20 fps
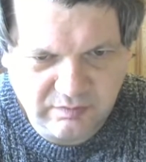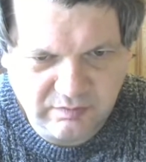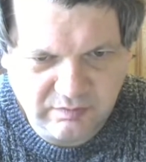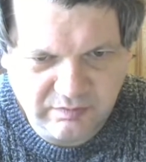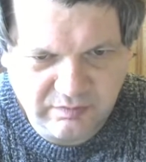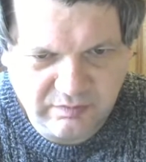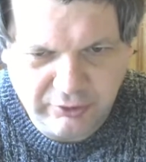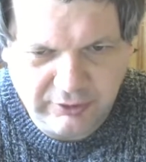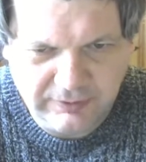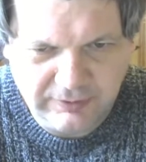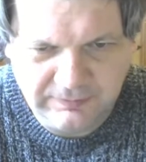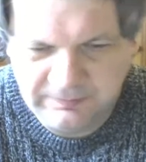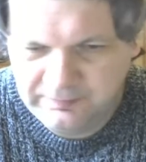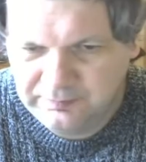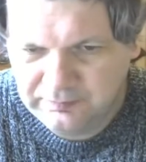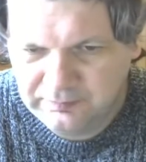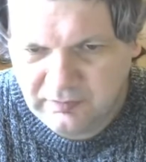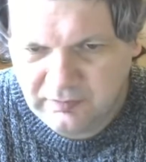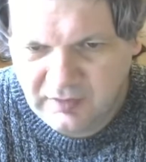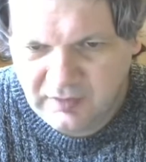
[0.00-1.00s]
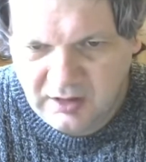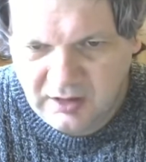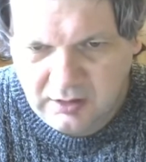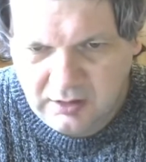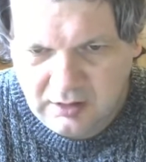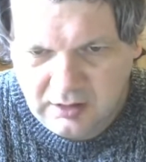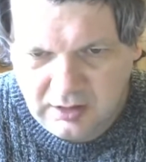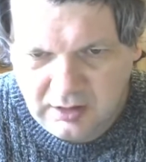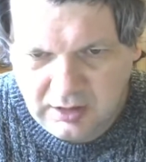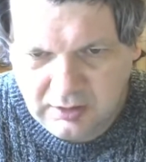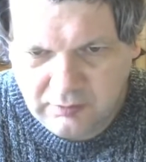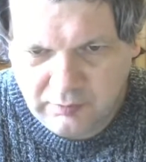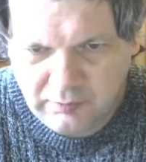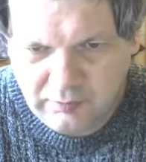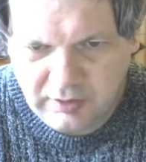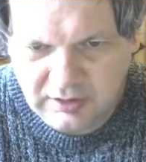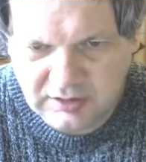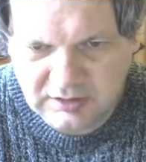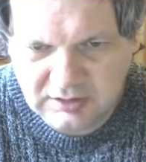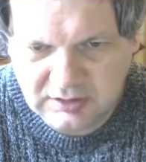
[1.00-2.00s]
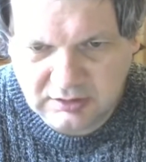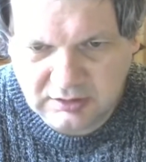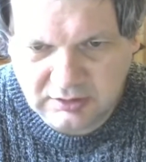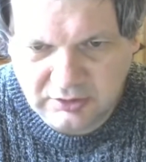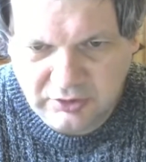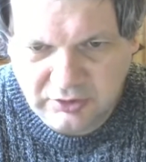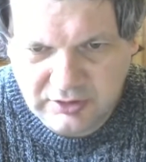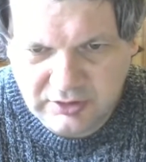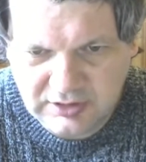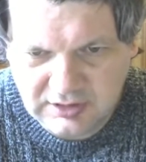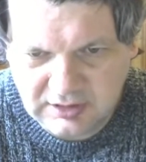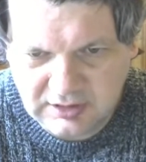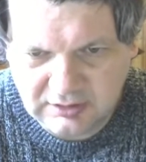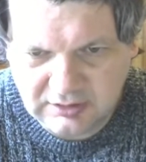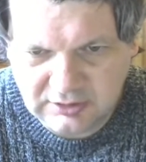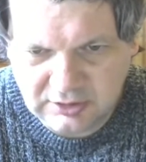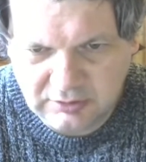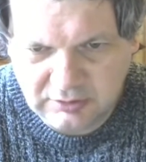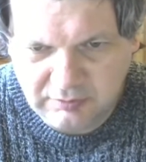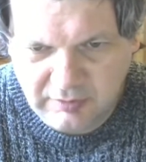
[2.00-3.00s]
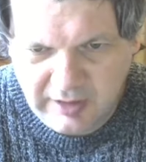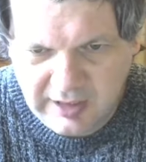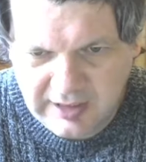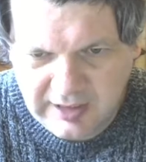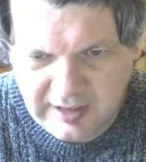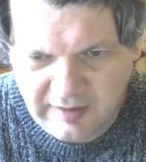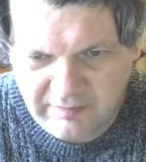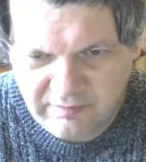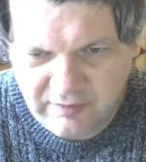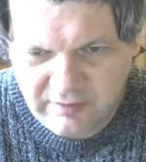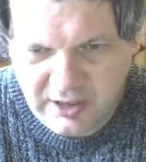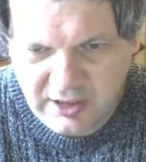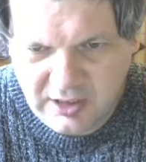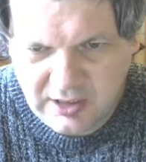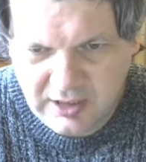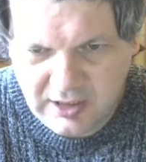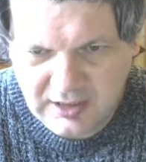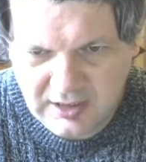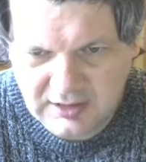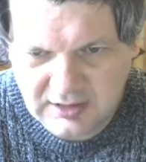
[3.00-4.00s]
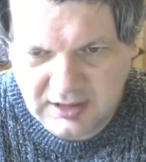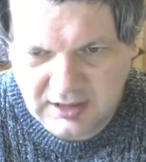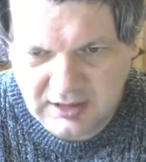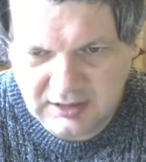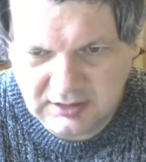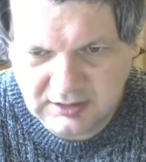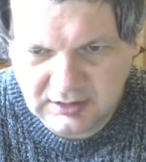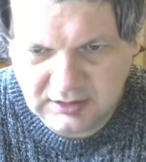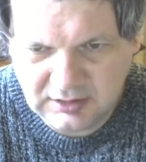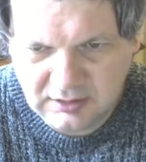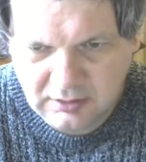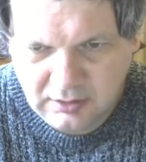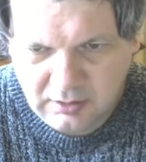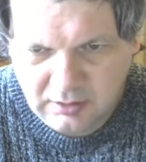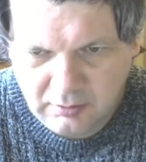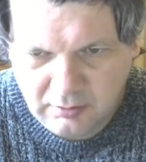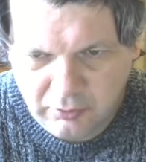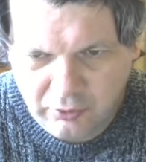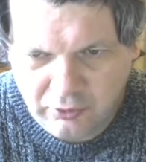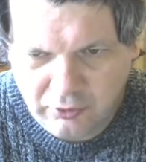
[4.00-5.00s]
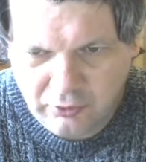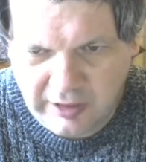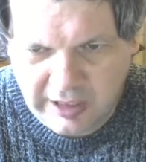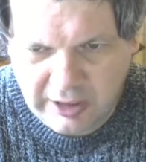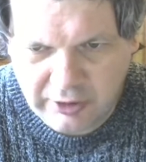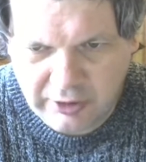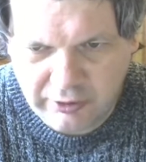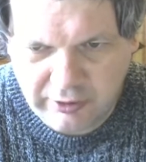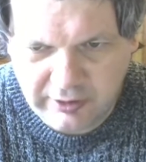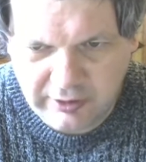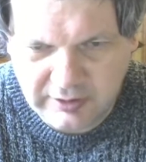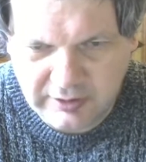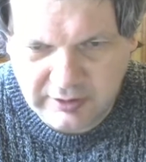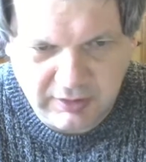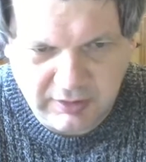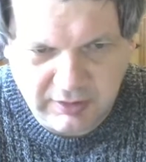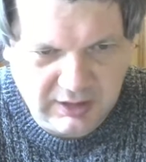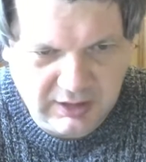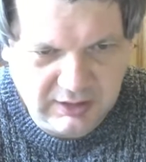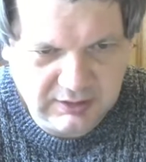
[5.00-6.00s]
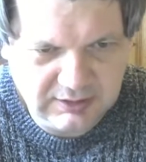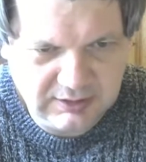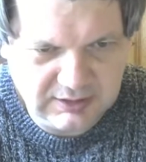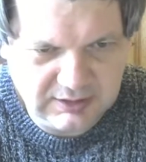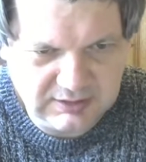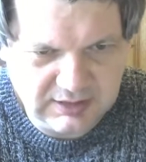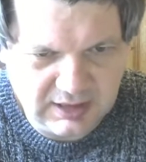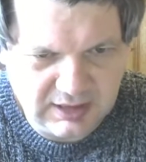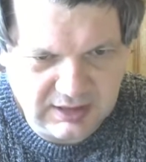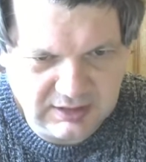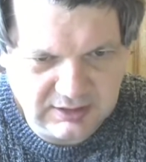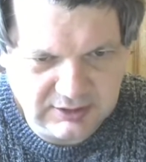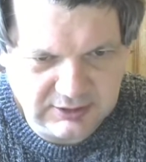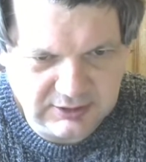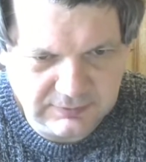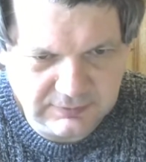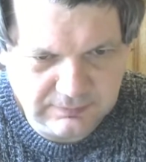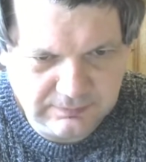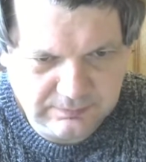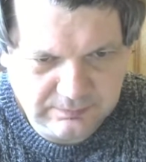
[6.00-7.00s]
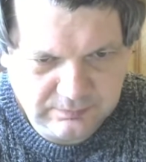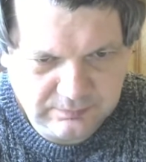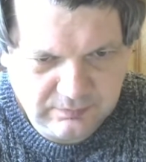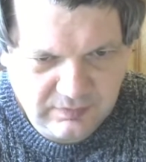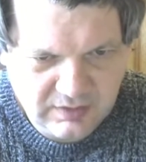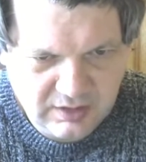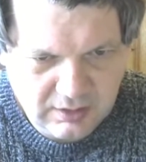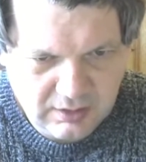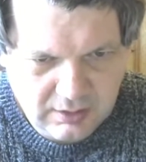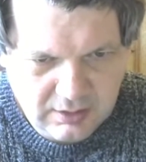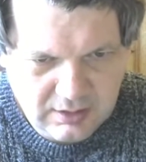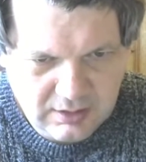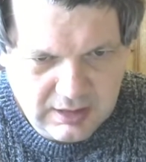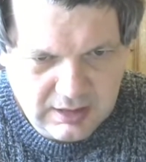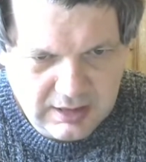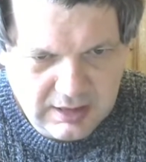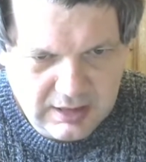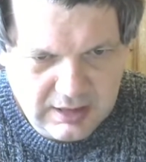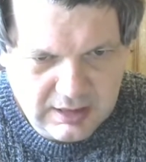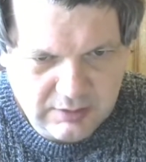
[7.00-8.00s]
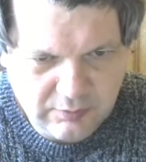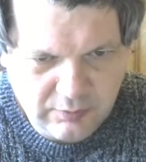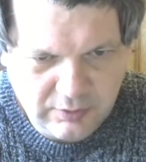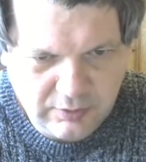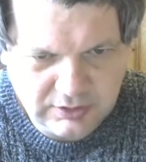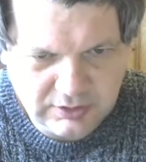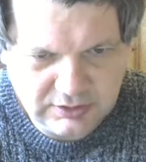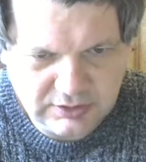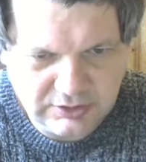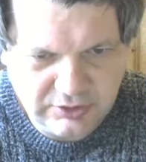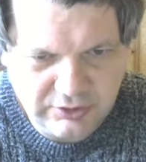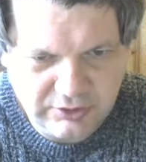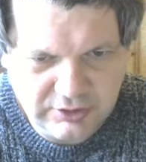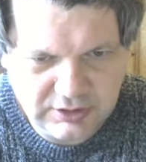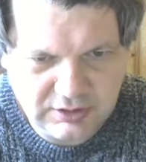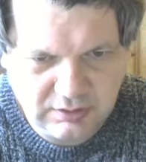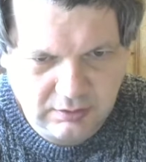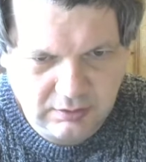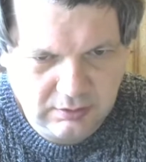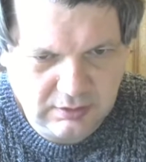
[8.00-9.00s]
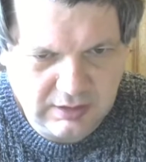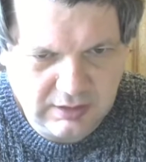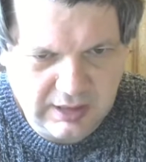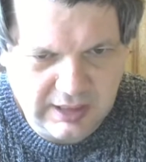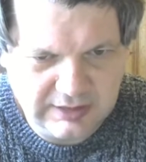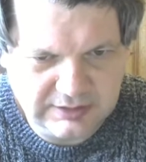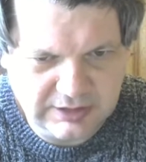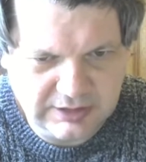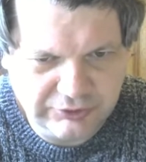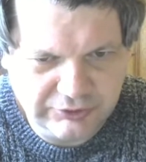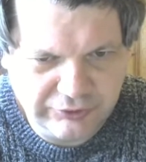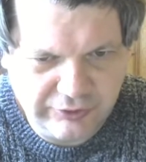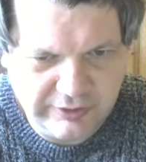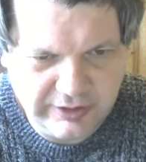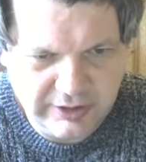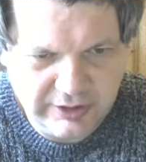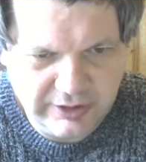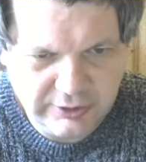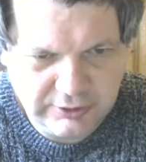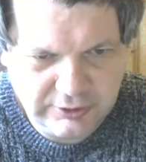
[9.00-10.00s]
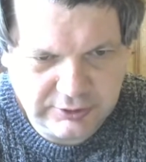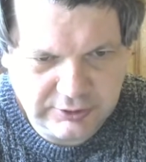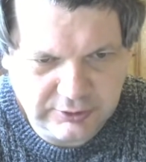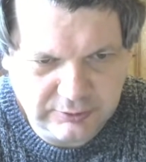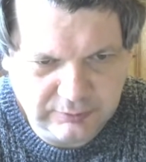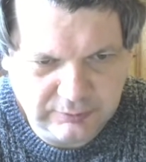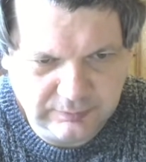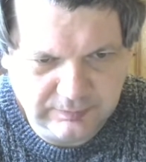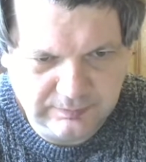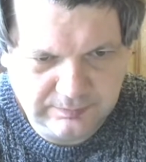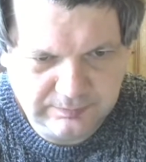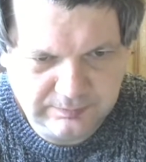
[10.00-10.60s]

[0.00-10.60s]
through the mirror. It was used to make a 3D sense more accurate by designers it was used as a joining tool.